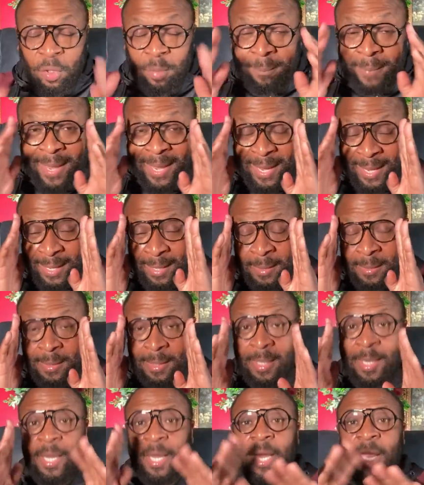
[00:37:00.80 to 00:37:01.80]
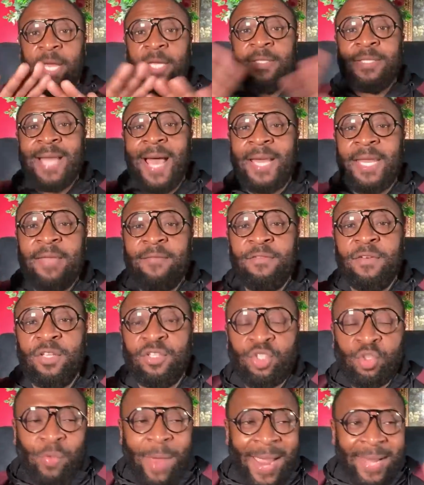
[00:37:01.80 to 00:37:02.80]
man, is not even
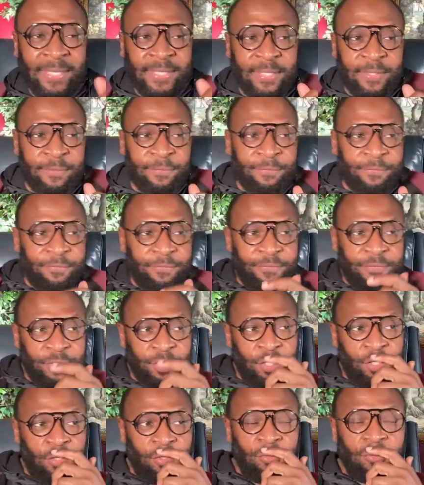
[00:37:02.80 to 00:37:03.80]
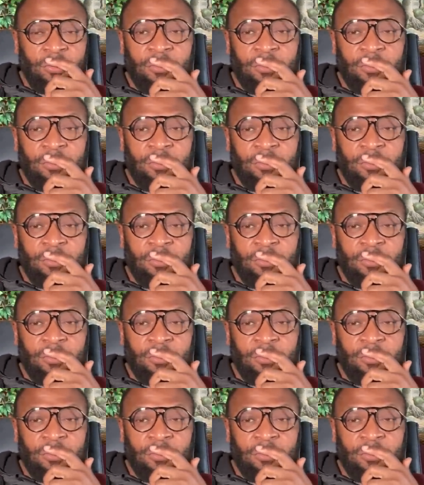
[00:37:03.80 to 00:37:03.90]
attractive to you.